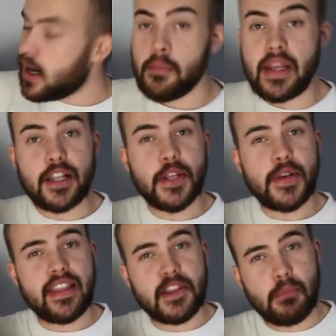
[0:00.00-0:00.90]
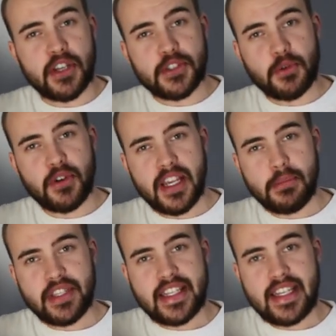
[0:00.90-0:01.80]
I'm including this Busta
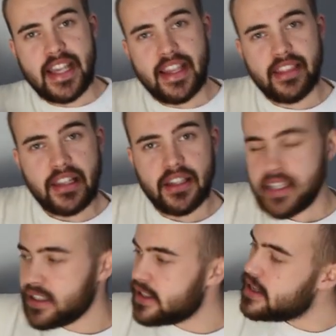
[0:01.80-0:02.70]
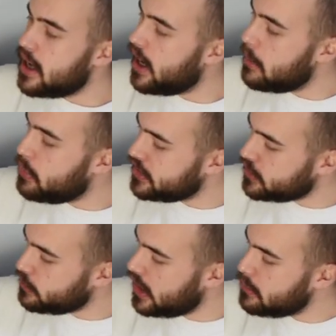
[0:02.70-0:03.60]
Rhymes tee in the lot. This is uh,
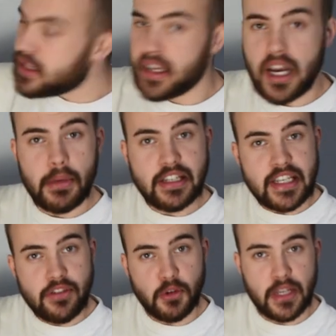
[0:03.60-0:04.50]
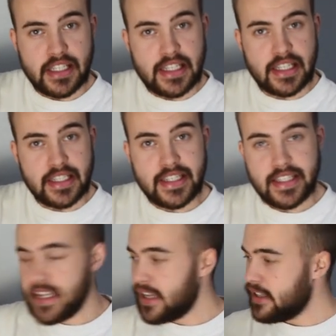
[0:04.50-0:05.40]
Busta Rhymes The Coming tee from
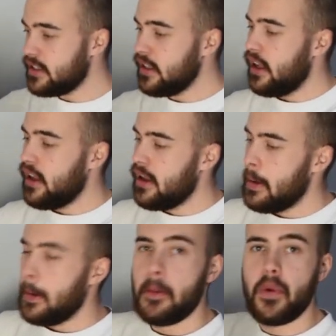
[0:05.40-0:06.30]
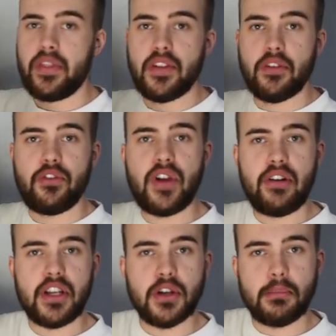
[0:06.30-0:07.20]
1996 with the
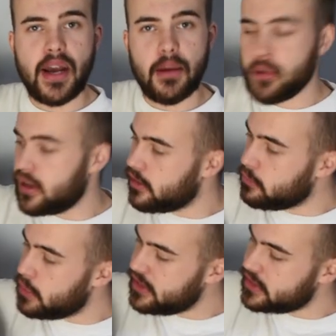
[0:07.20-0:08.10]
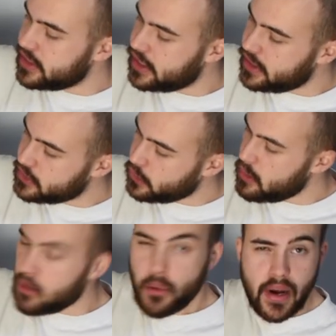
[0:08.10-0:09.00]
very good back print of Busta
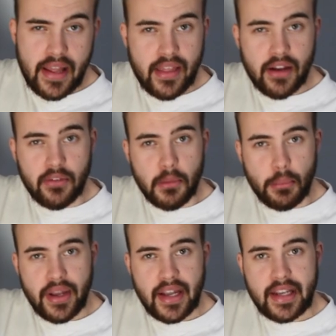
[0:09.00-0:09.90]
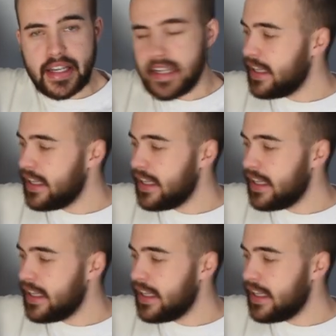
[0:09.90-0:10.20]
screaming away there on the back.